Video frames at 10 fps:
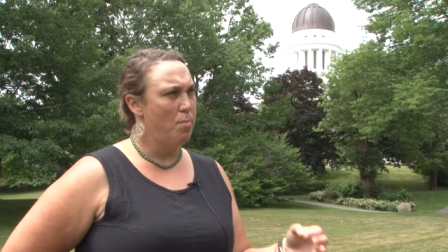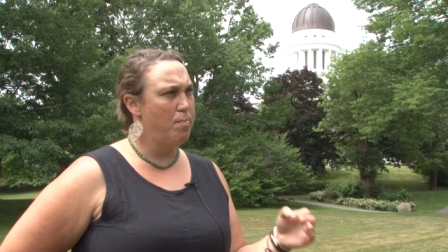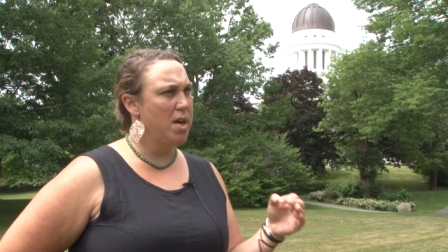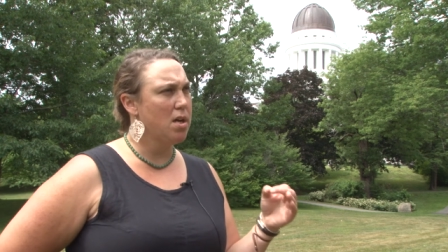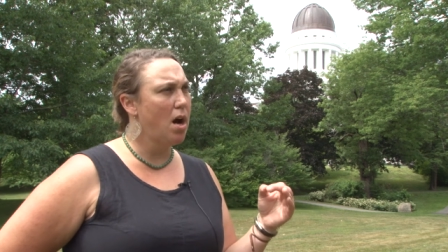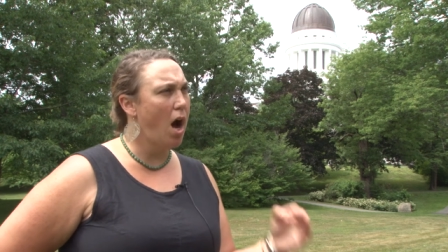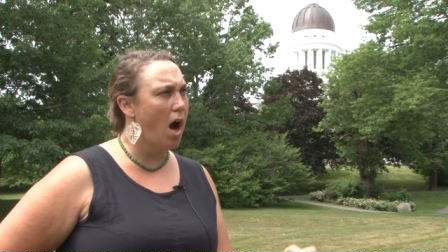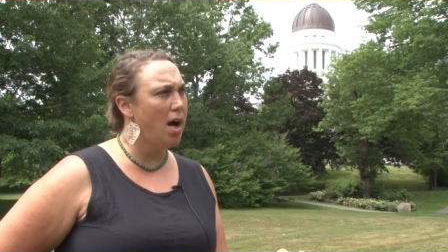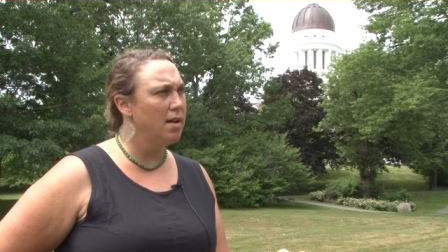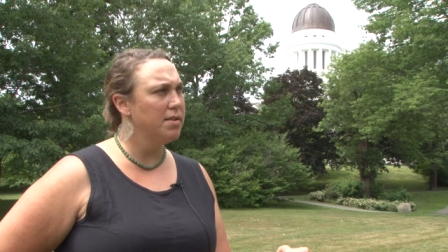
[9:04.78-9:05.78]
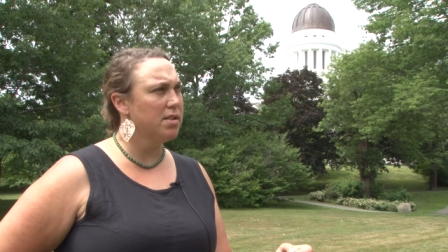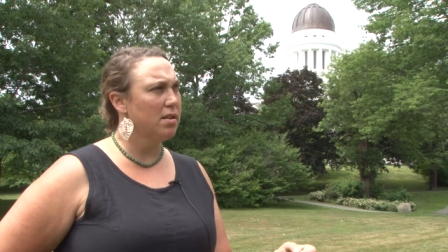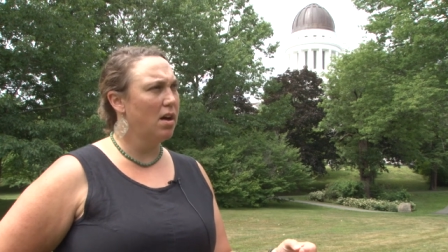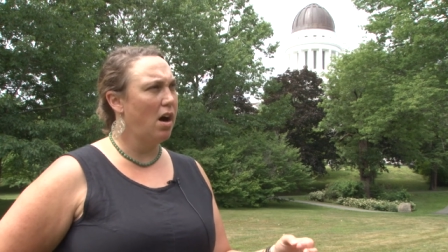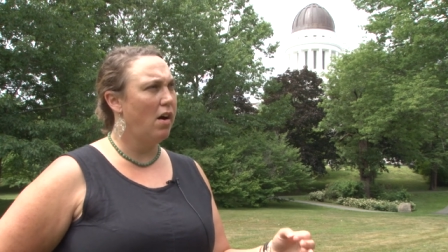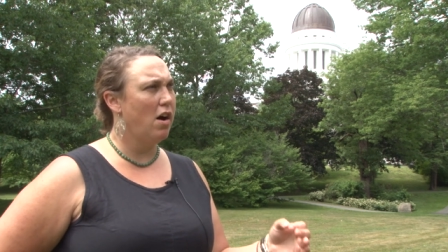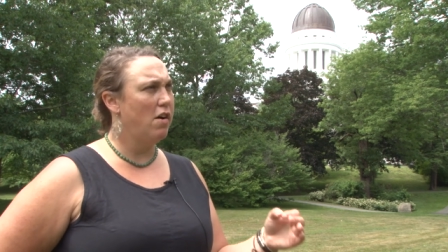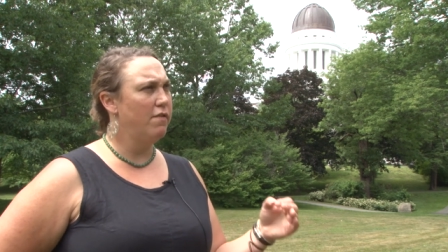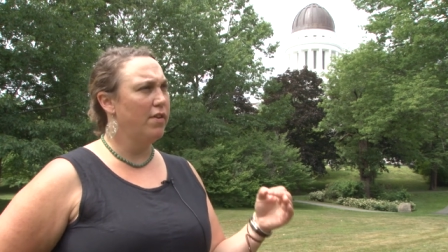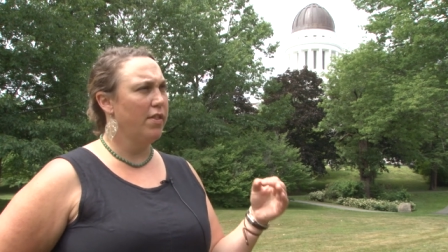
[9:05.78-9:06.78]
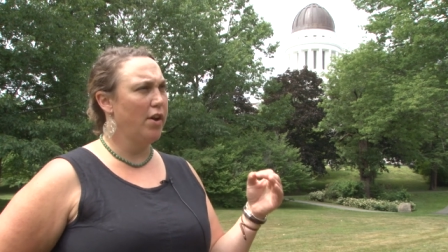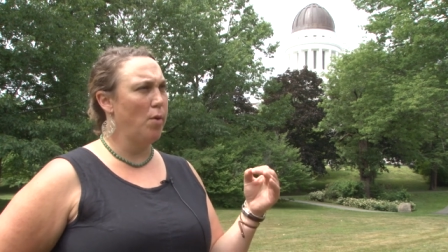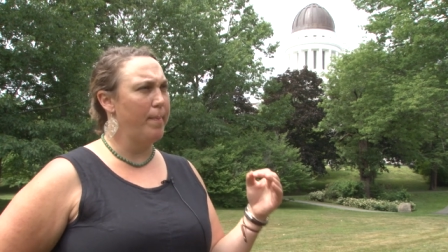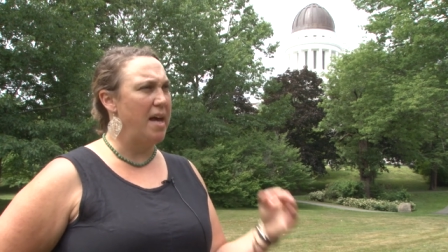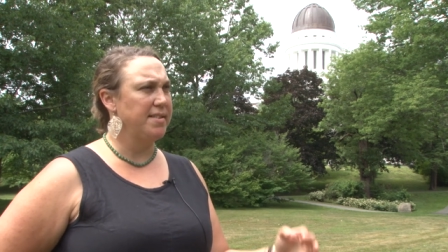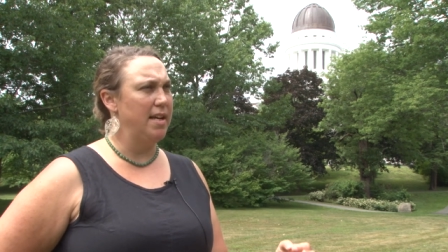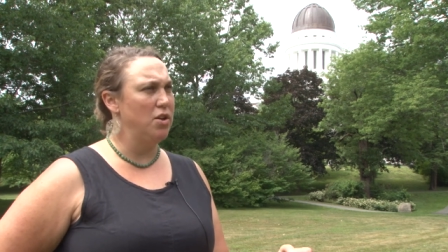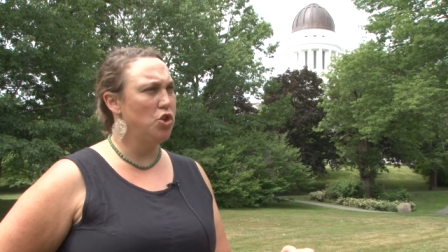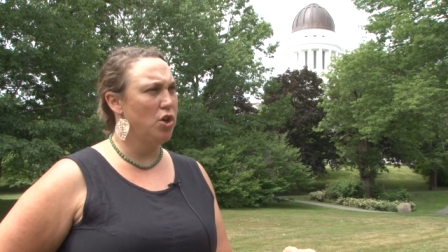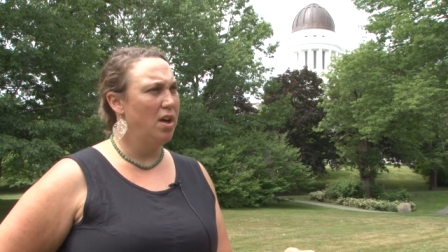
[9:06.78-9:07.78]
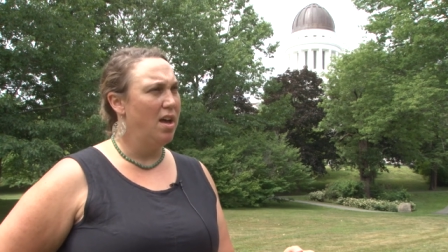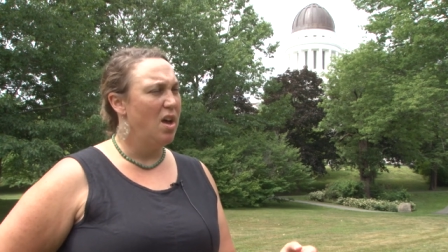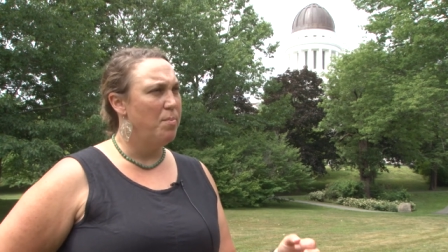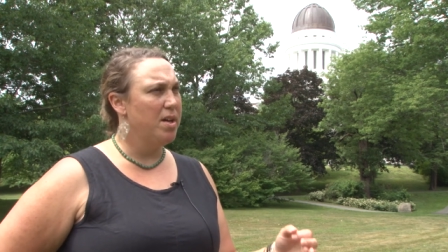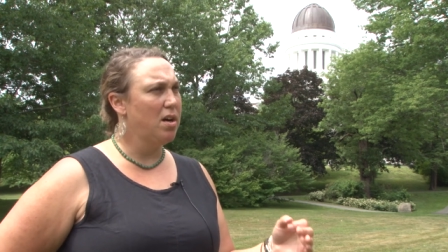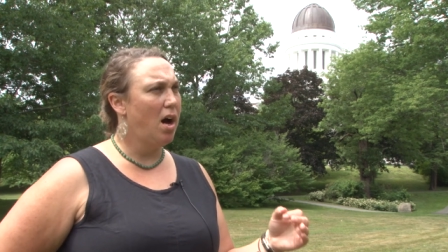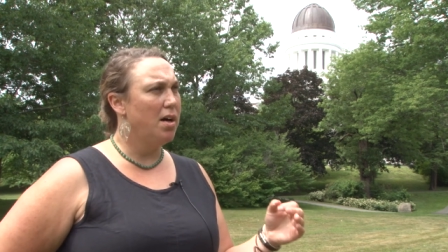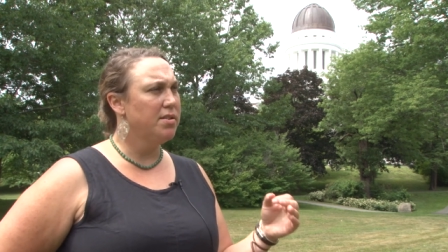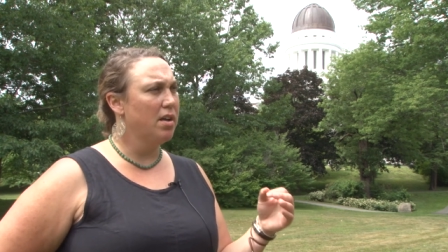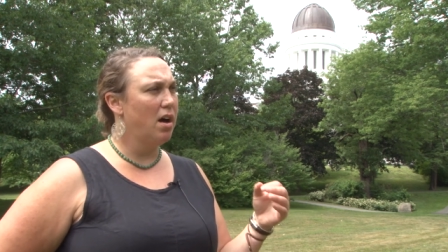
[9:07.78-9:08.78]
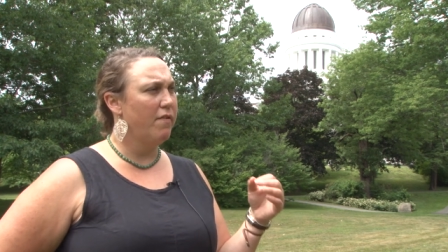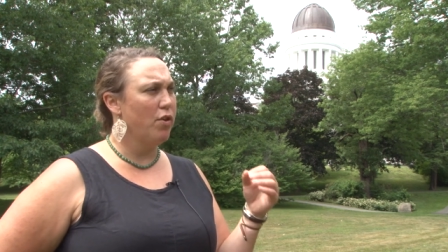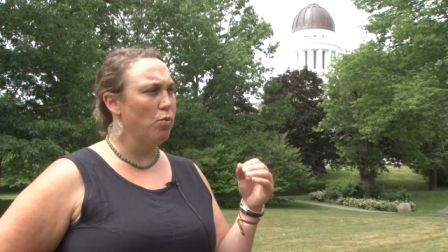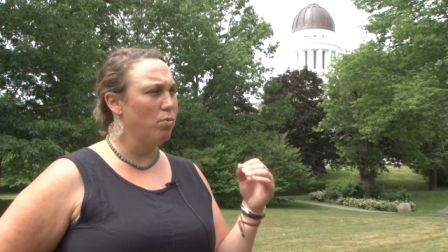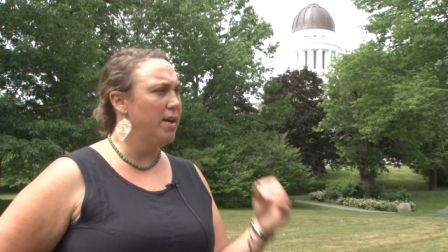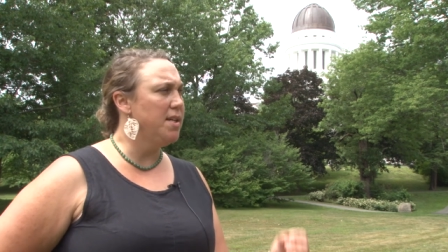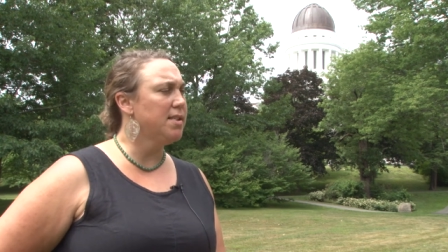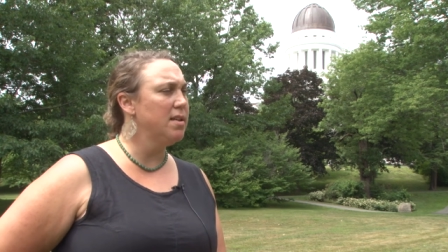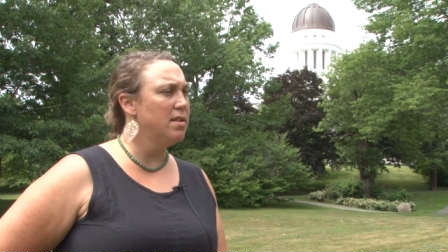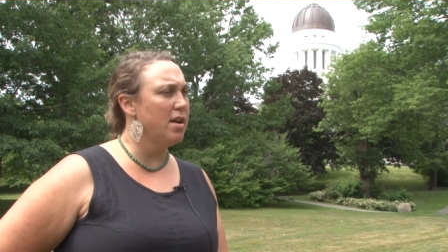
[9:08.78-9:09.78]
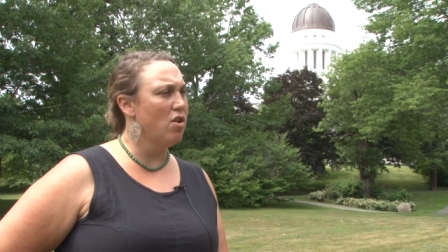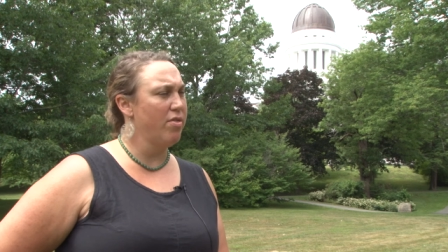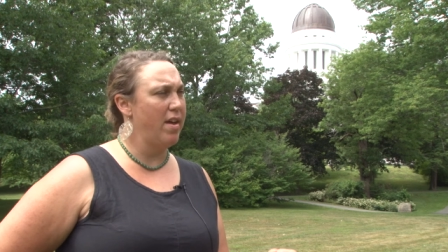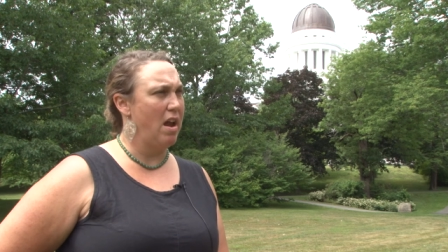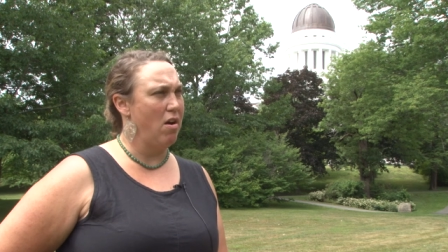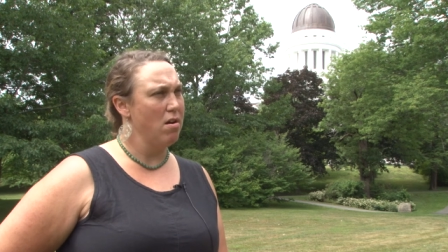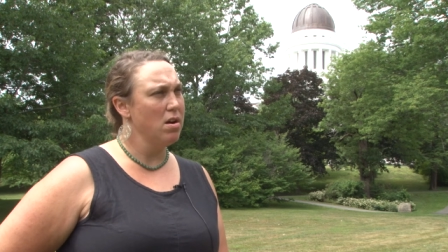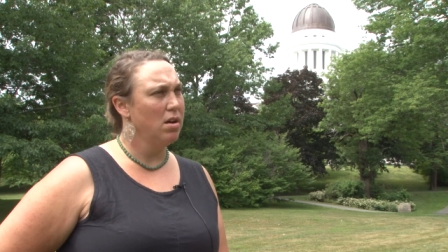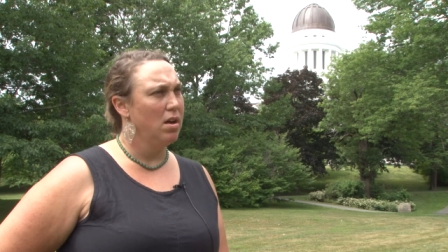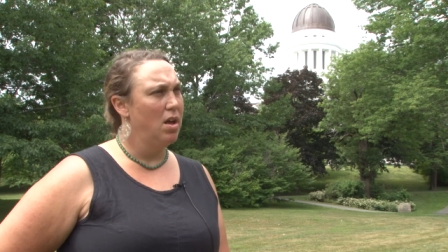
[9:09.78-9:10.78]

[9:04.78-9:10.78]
because of their message because of the reason they're there,